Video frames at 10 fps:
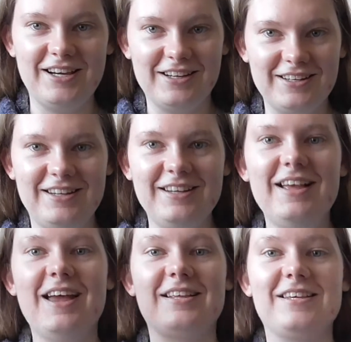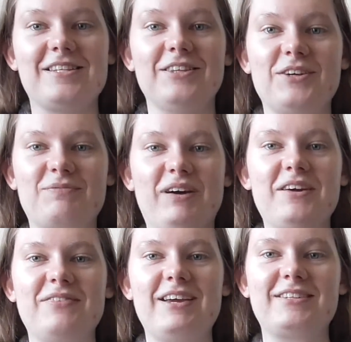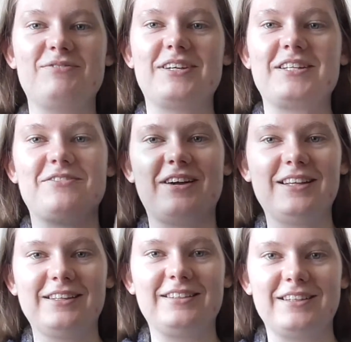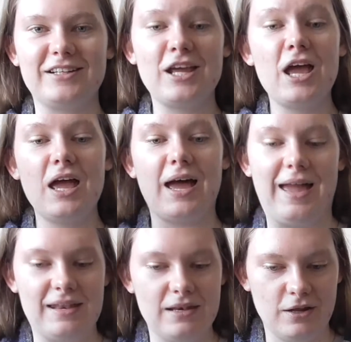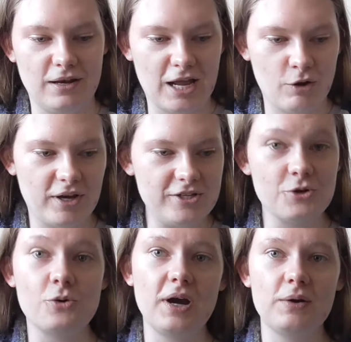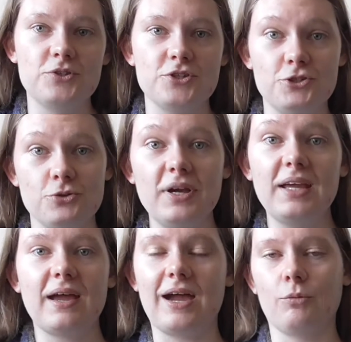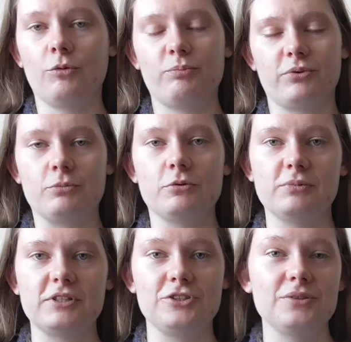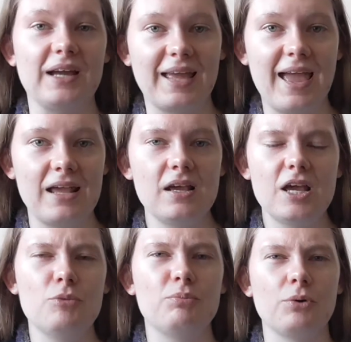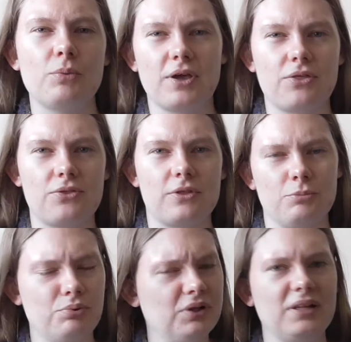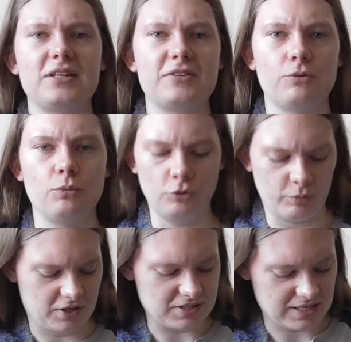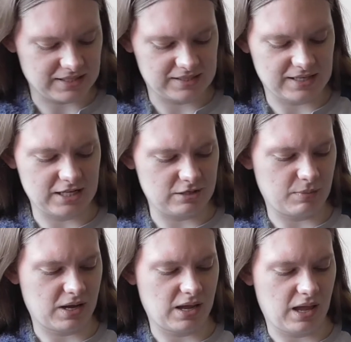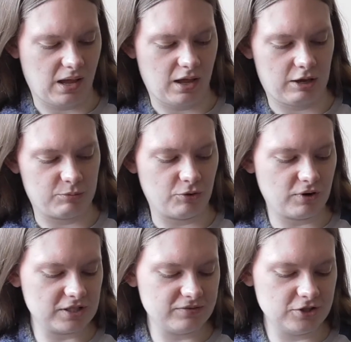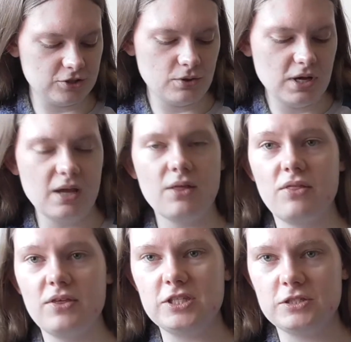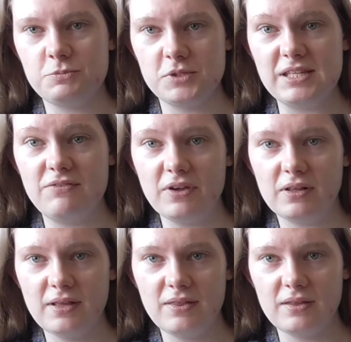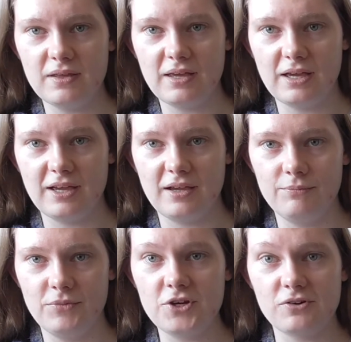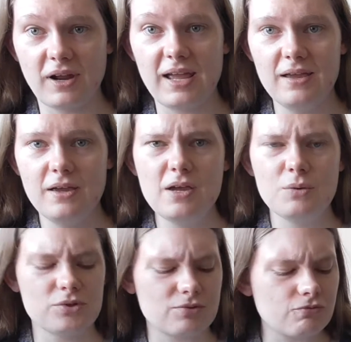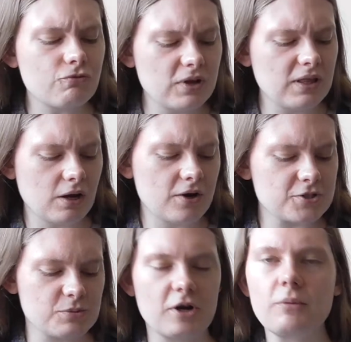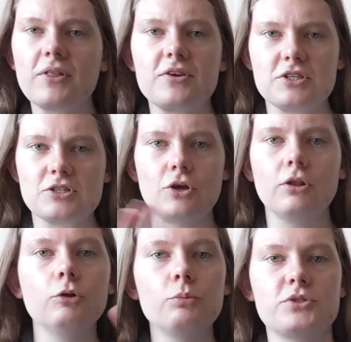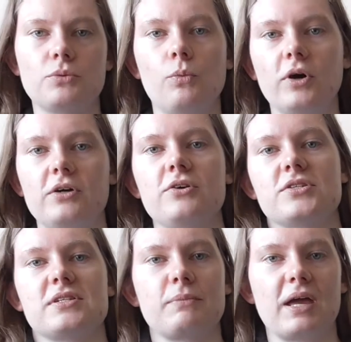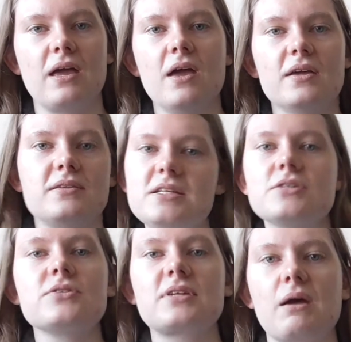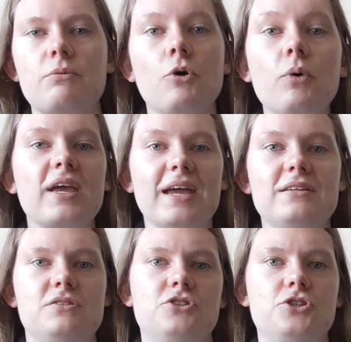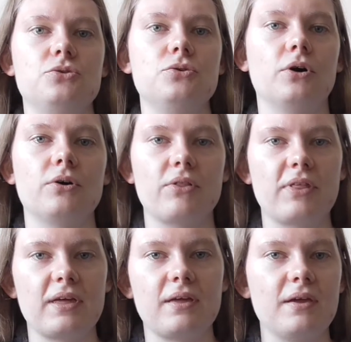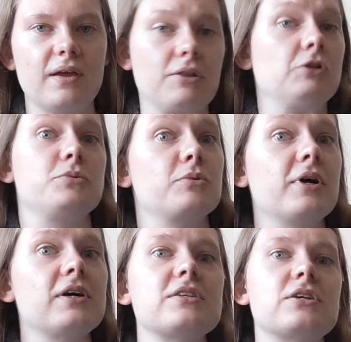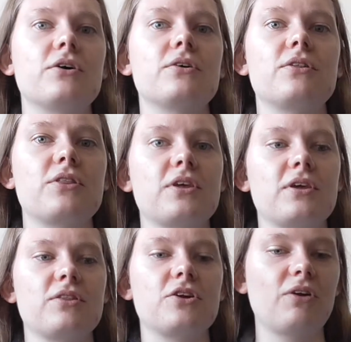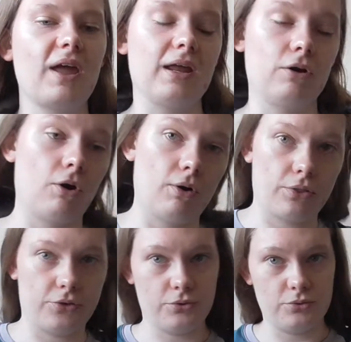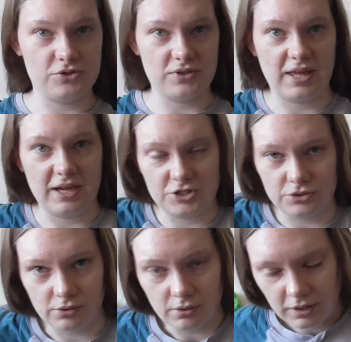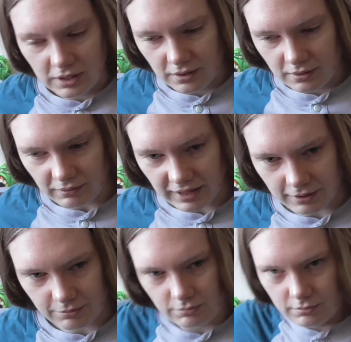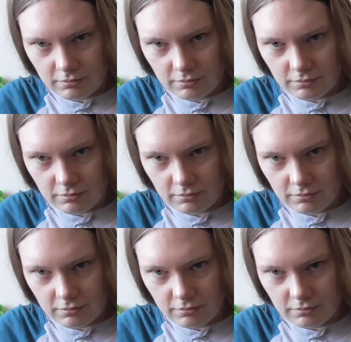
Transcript: done. It doesn't look perfect, but it's finally done. And now I know how to do it. I will probably do it again, but with completely different wool because as I said in my uh, progress video, this specifically the uh, the grey was really hard to work with because it's all loops and whirls and my needles kept going into all the, the loops and whirls on the, the grey and not through to the actual like